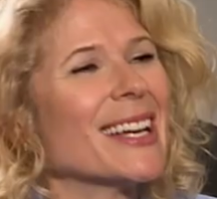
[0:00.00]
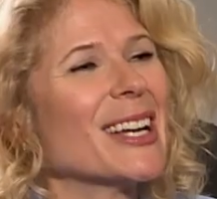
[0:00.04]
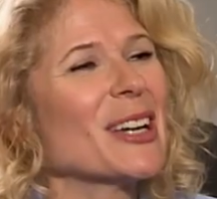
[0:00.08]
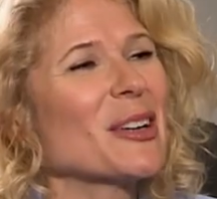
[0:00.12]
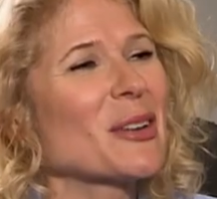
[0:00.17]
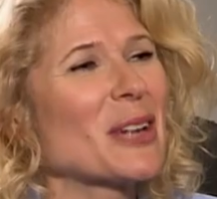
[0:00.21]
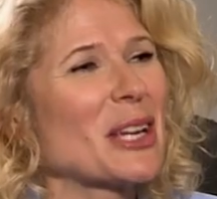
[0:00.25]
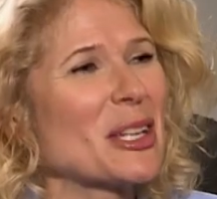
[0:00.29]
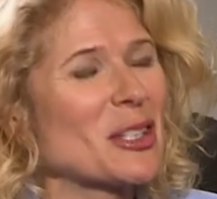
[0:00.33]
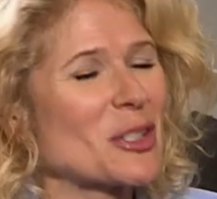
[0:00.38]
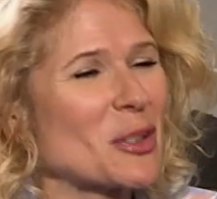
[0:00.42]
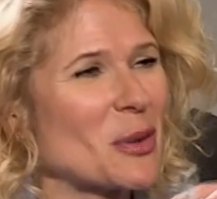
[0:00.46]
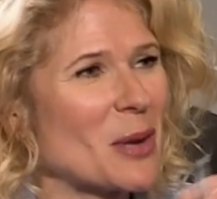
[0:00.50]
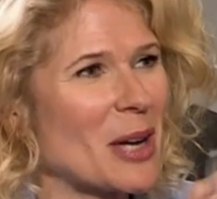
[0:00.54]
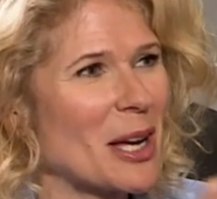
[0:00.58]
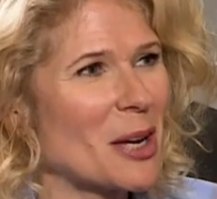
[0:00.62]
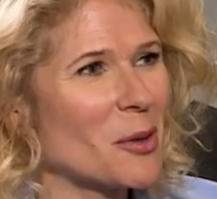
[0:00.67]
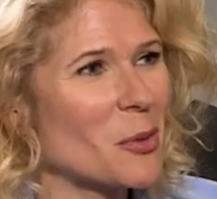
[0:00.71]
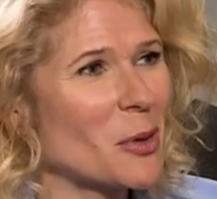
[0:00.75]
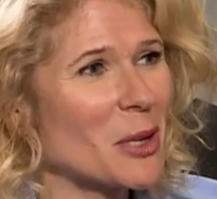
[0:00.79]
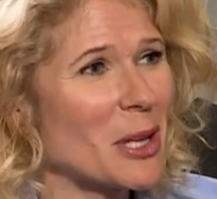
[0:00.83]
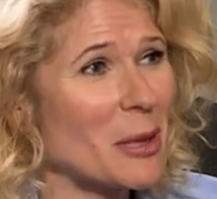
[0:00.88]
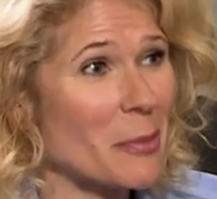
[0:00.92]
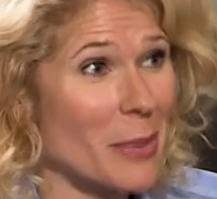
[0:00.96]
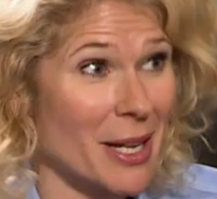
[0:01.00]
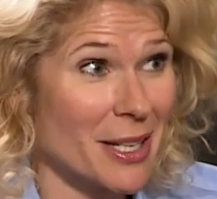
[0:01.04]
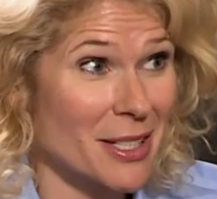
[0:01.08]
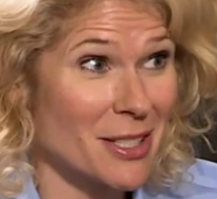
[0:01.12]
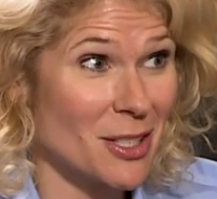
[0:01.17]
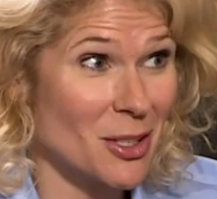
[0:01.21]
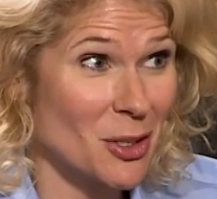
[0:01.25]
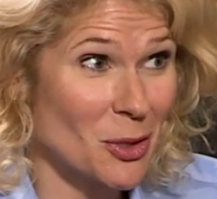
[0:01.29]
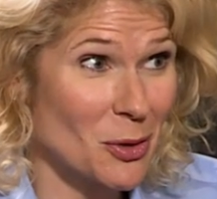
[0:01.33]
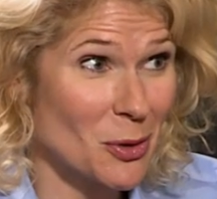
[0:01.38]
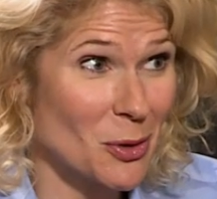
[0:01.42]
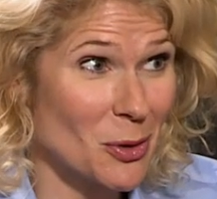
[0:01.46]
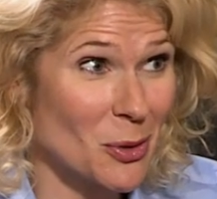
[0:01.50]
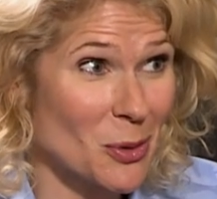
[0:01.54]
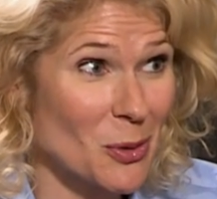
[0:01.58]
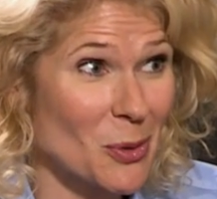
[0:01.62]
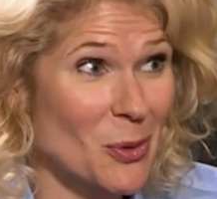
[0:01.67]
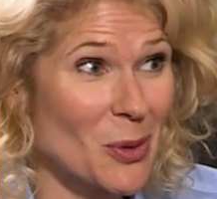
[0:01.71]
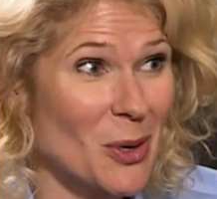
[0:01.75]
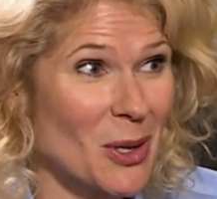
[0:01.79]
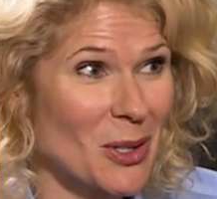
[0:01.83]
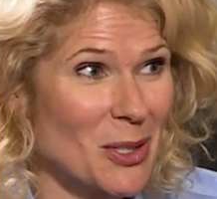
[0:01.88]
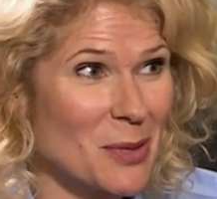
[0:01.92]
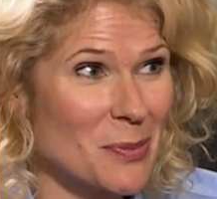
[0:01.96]
Okay, so I will get back to
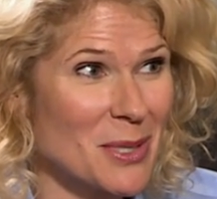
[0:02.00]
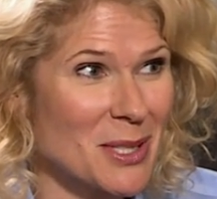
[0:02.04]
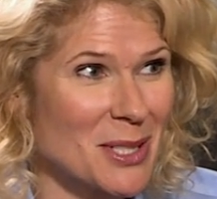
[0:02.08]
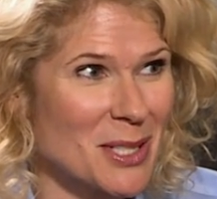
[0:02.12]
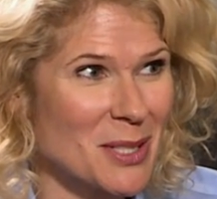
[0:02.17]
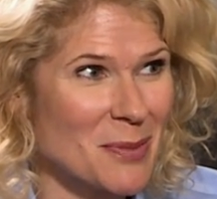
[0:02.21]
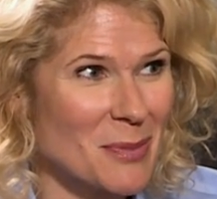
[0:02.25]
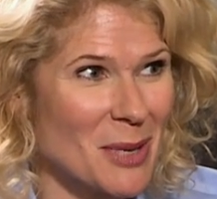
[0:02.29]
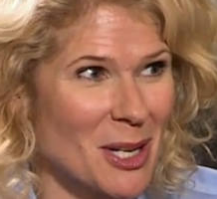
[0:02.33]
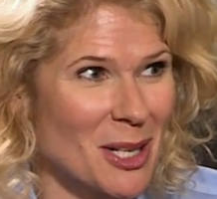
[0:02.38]
you on the business